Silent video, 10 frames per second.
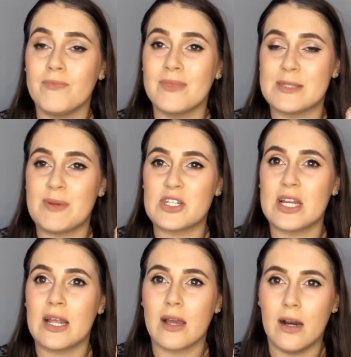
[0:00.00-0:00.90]
especially
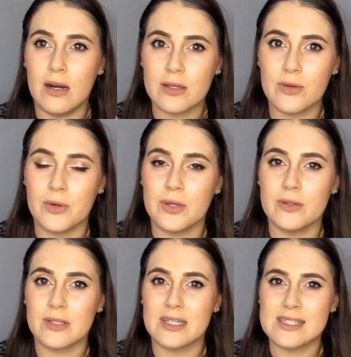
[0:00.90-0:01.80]
like argan
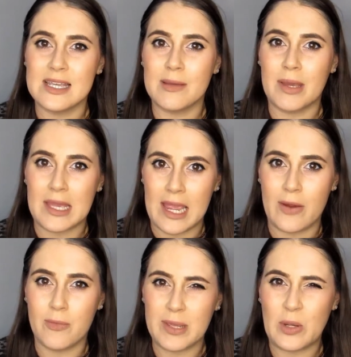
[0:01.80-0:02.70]
oil, can sit in my hair
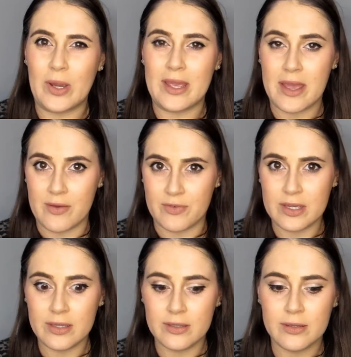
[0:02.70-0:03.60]
and be quite
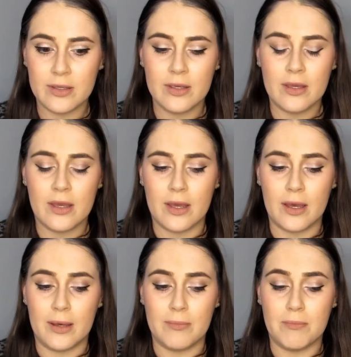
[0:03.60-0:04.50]
heavy.
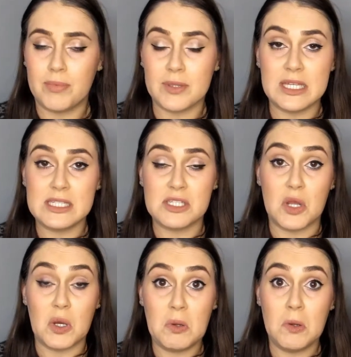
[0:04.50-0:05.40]
But this,
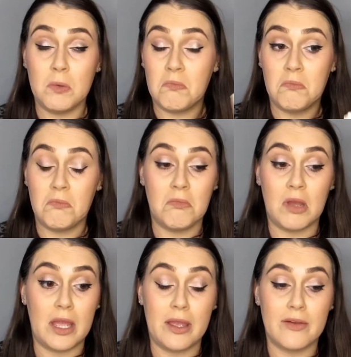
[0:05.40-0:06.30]
no,
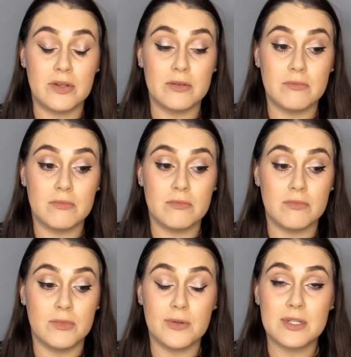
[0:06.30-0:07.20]
I haven't
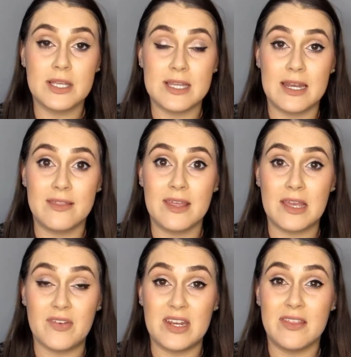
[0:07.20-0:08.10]
noticed anything.
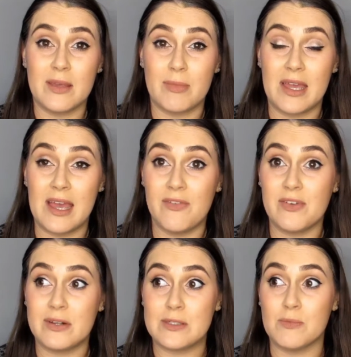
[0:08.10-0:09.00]
If anything, my hair
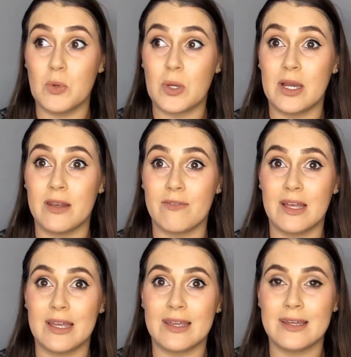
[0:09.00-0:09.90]
feels more kind of
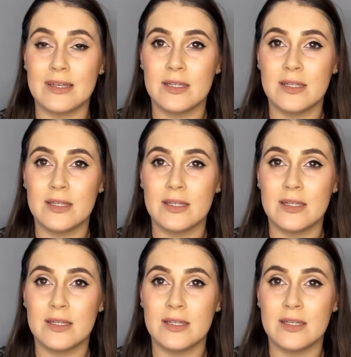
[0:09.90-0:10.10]
like